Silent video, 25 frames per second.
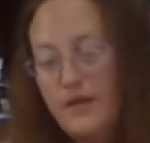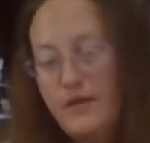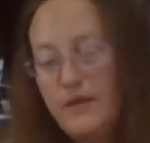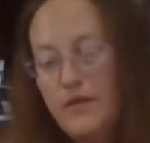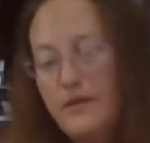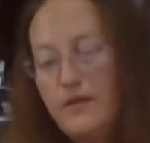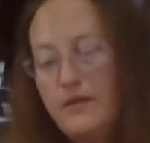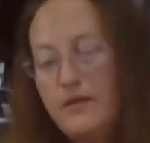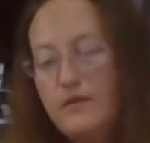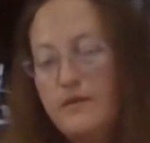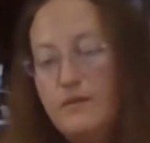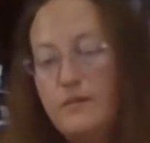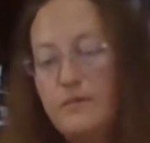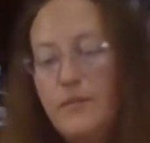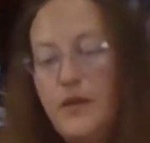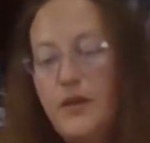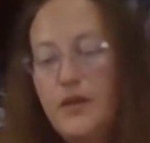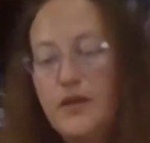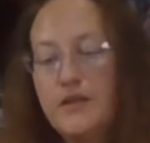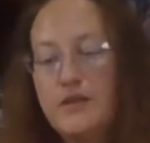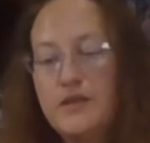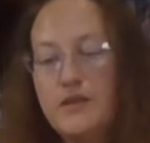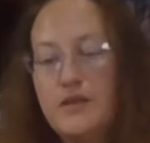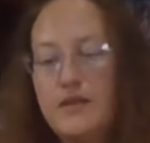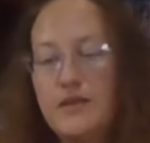the
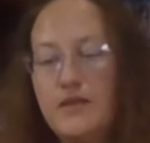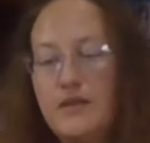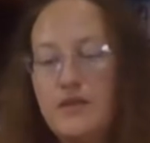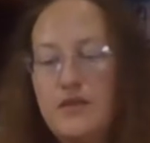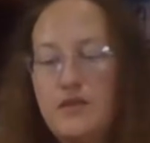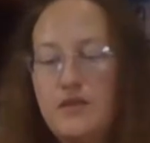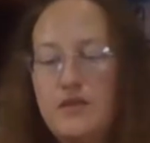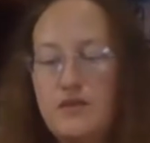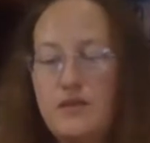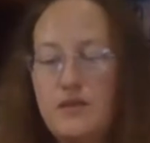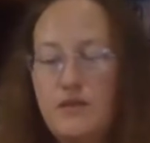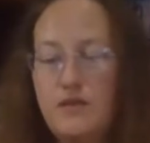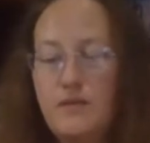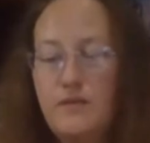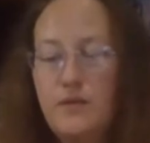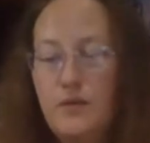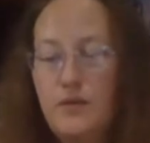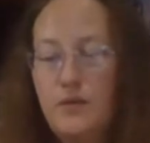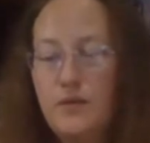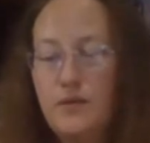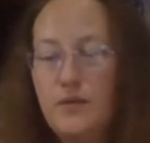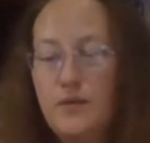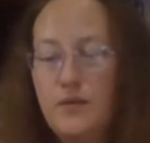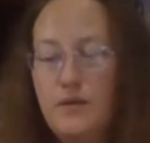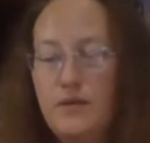part that touches the
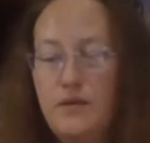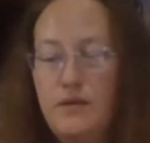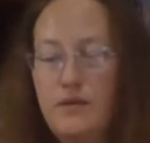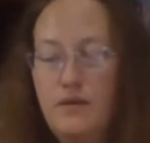floor.